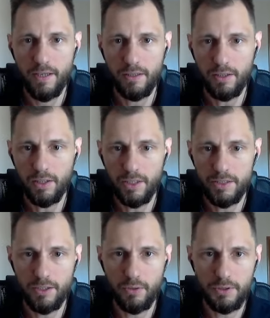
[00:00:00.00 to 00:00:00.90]
Let's
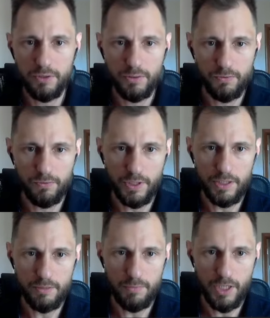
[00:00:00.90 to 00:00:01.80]
go into the
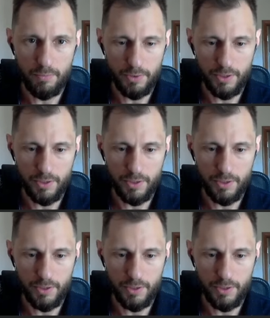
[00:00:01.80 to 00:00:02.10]
phrase map